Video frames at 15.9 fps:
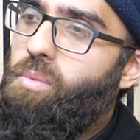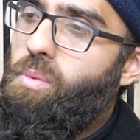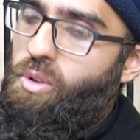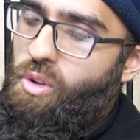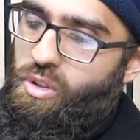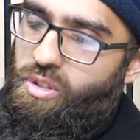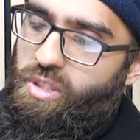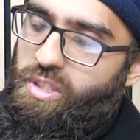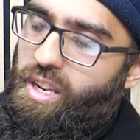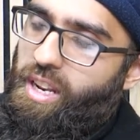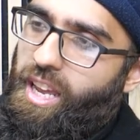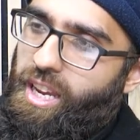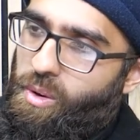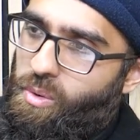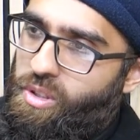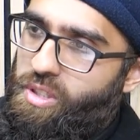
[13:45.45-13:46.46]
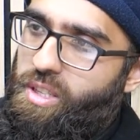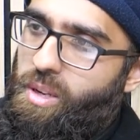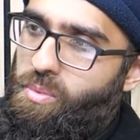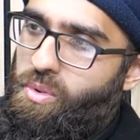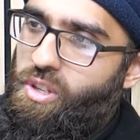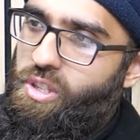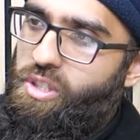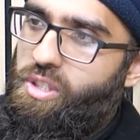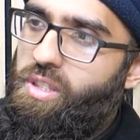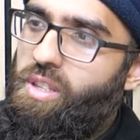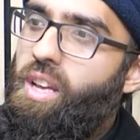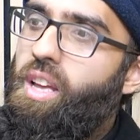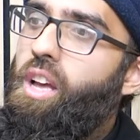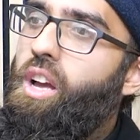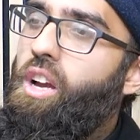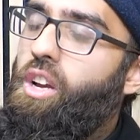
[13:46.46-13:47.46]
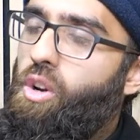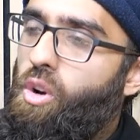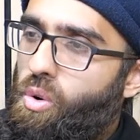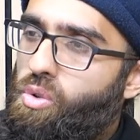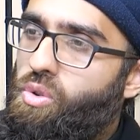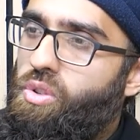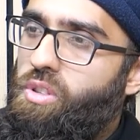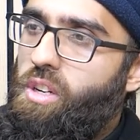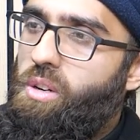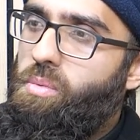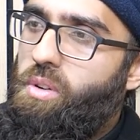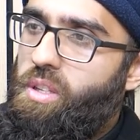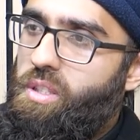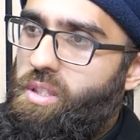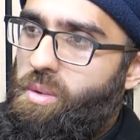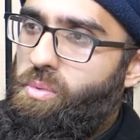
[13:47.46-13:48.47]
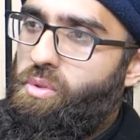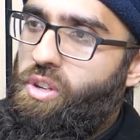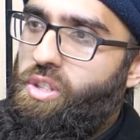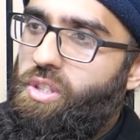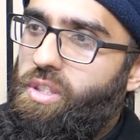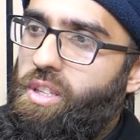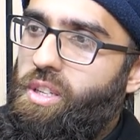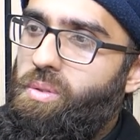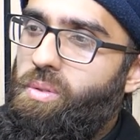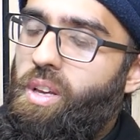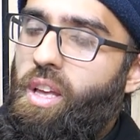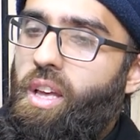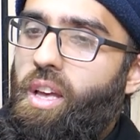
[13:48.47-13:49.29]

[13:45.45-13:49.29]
But because there's a language separation, a cultural separation now,